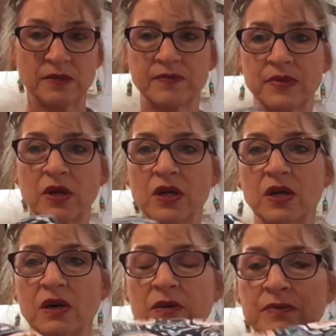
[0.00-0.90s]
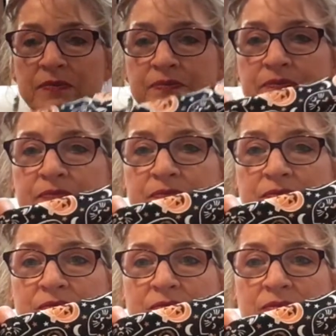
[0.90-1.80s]
There you go.
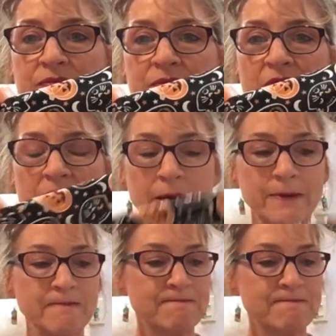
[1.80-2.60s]
Okay,